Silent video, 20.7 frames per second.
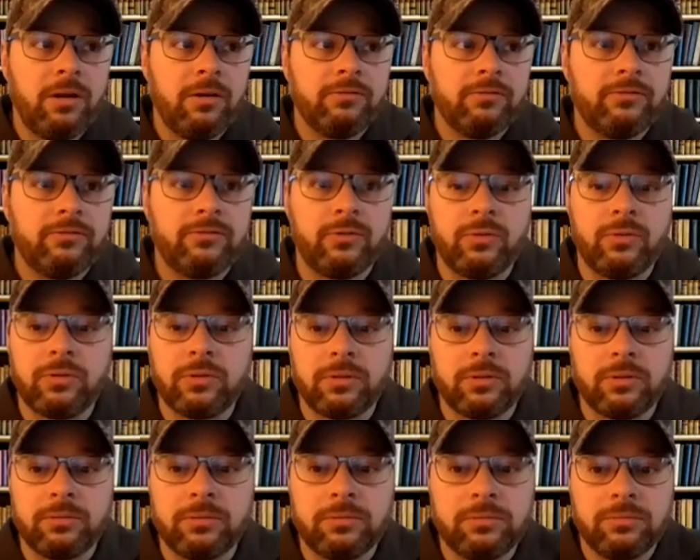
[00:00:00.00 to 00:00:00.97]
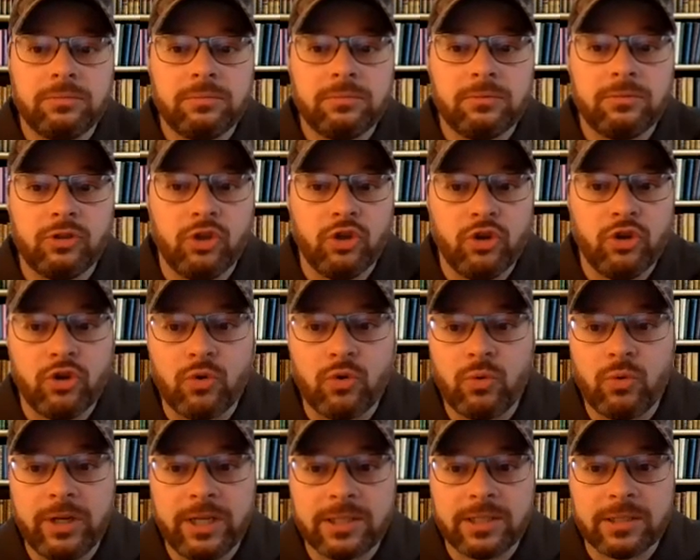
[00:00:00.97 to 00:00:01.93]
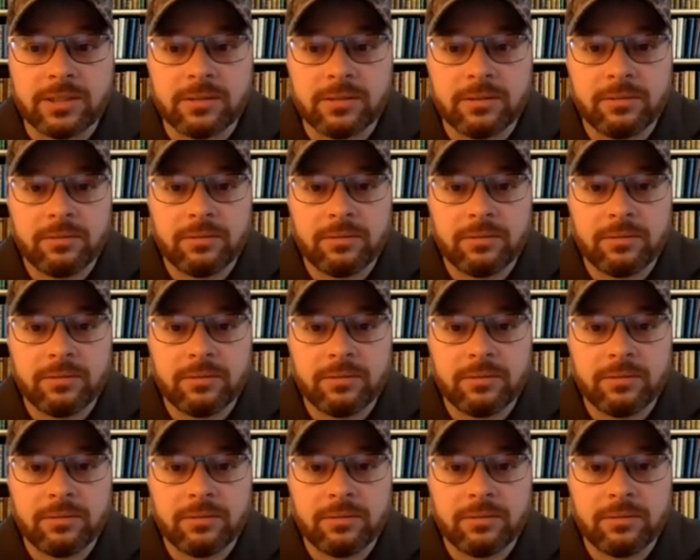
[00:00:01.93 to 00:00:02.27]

for no reason.